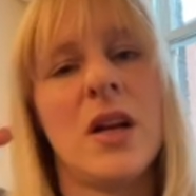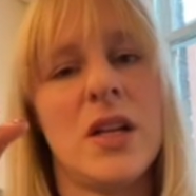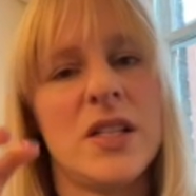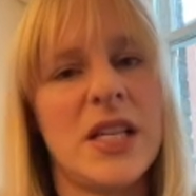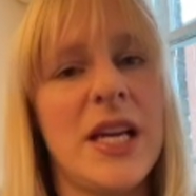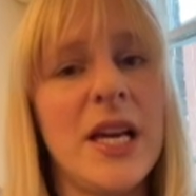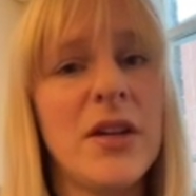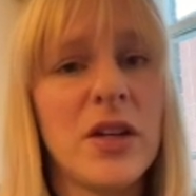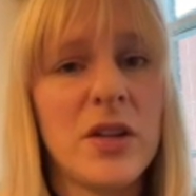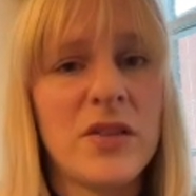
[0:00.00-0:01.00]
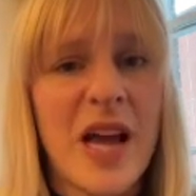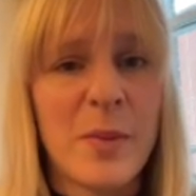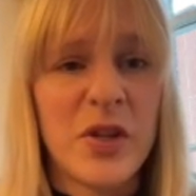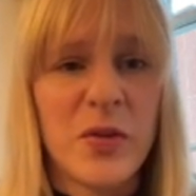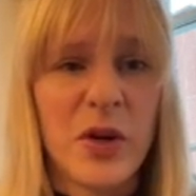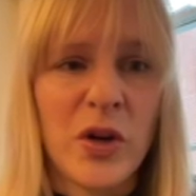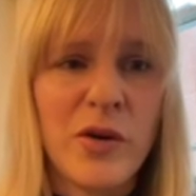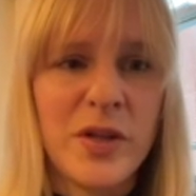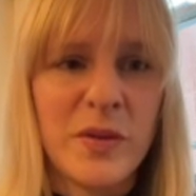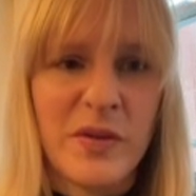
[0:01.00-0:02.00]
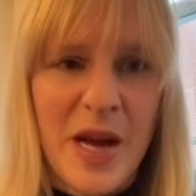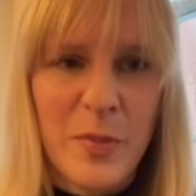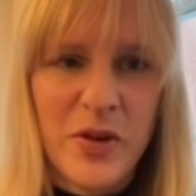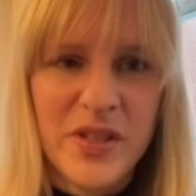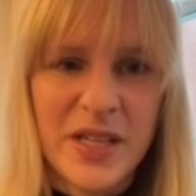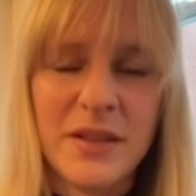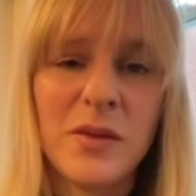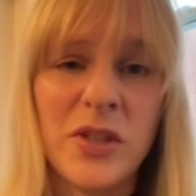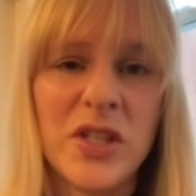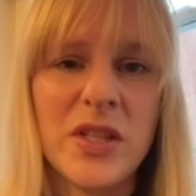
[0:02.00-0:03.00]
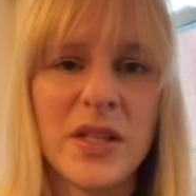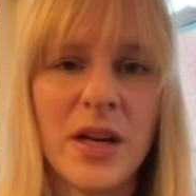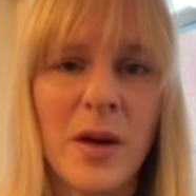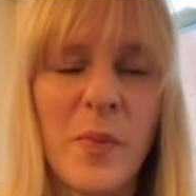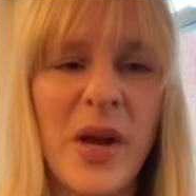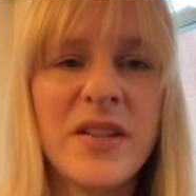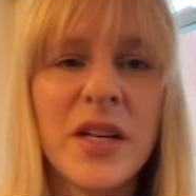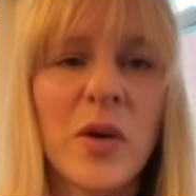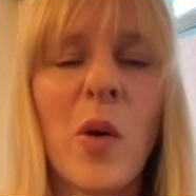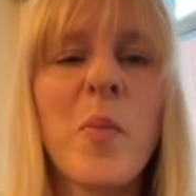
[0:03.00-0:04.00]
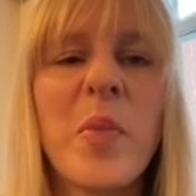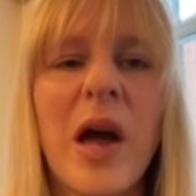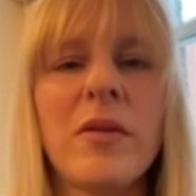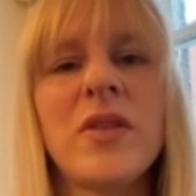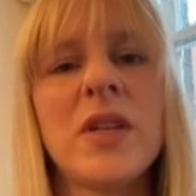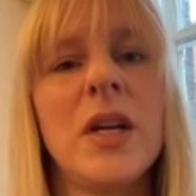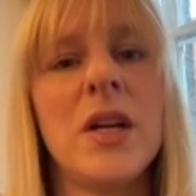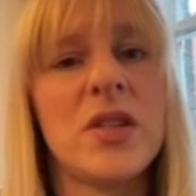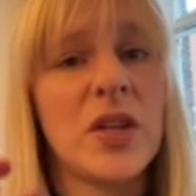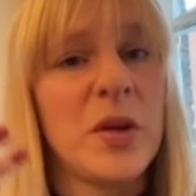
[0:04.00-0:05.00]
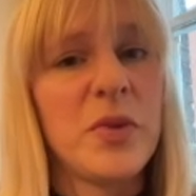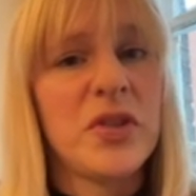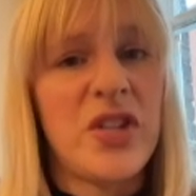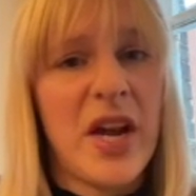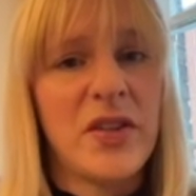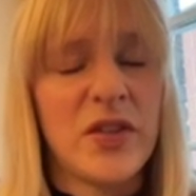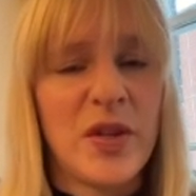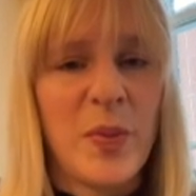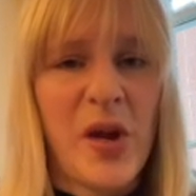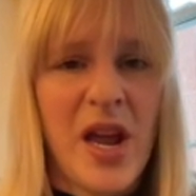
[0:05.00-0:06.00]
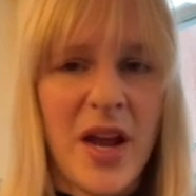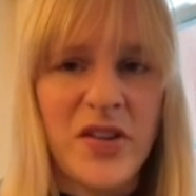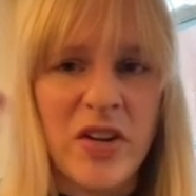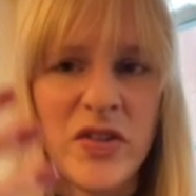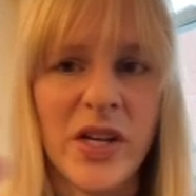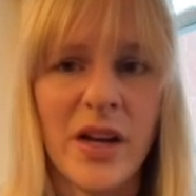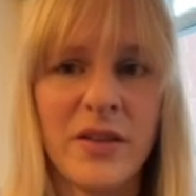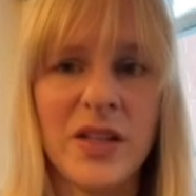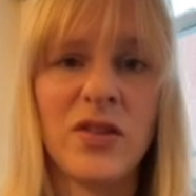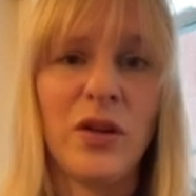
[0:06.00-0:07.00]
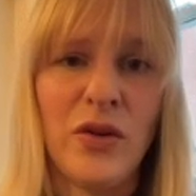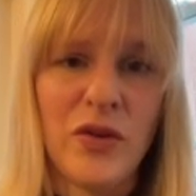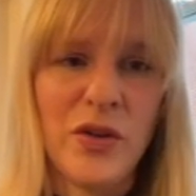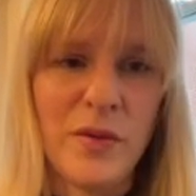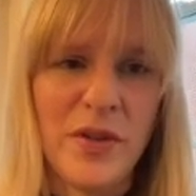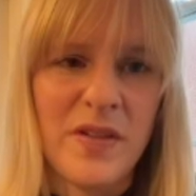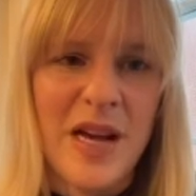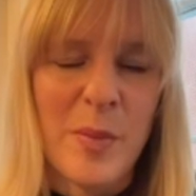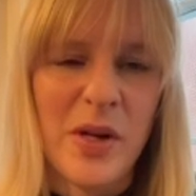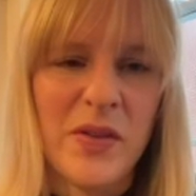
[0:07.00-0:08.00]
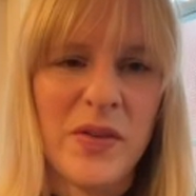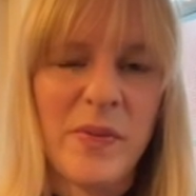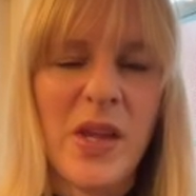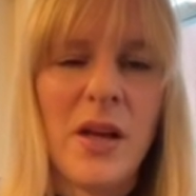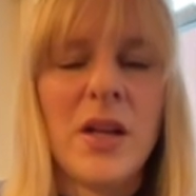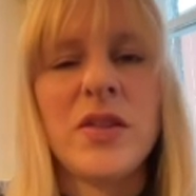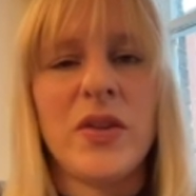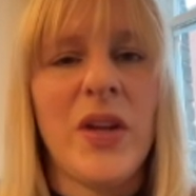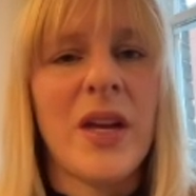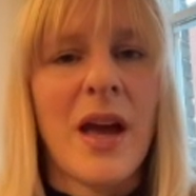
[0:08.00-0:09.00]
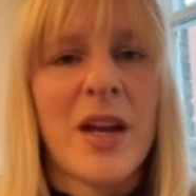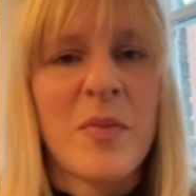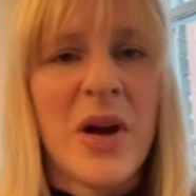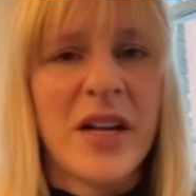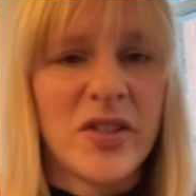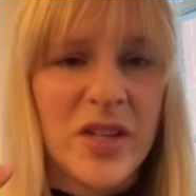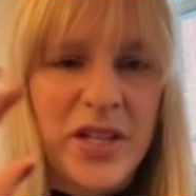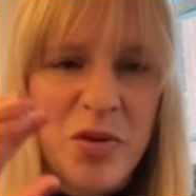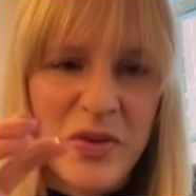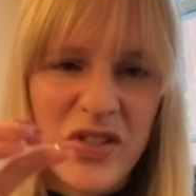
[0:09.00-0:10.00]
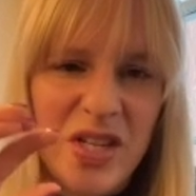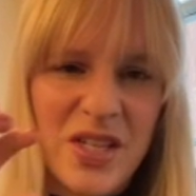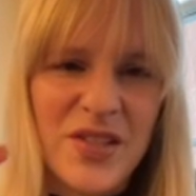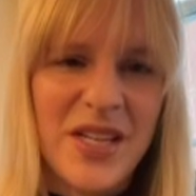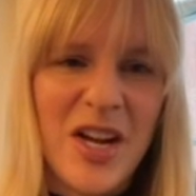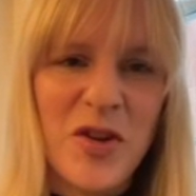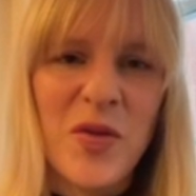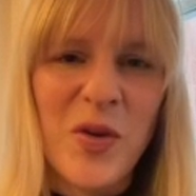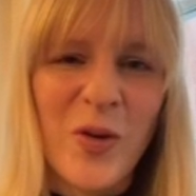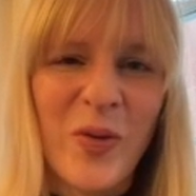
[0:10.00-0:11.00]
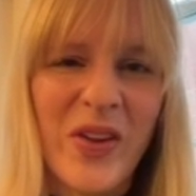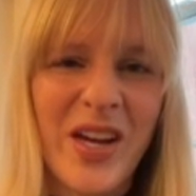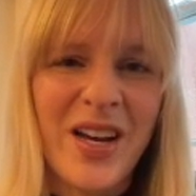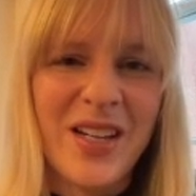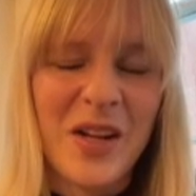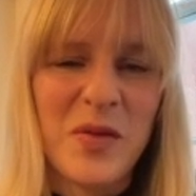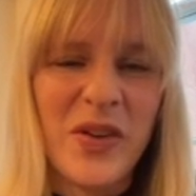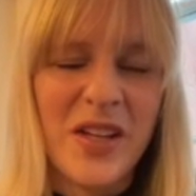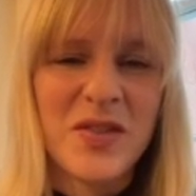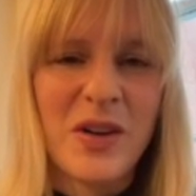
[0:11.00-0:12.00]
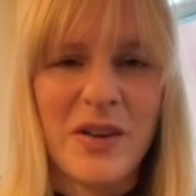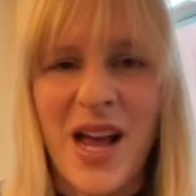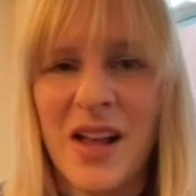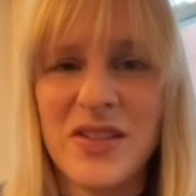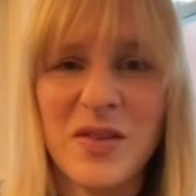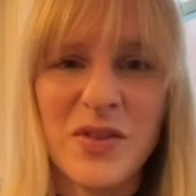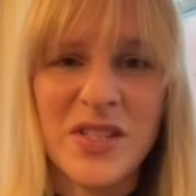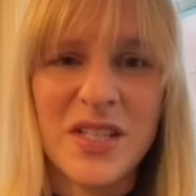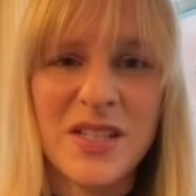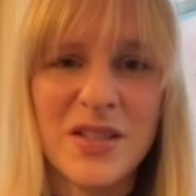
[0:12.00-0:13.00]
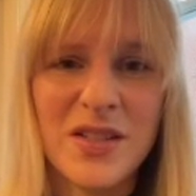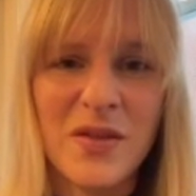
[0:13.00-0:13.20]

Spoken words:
So here the tablets were coated with naproxen, which is a basic compound. So it will change the pH as you get dissolution of the tablets. So you can imagine, and you will see this later on, that things around acid resistance are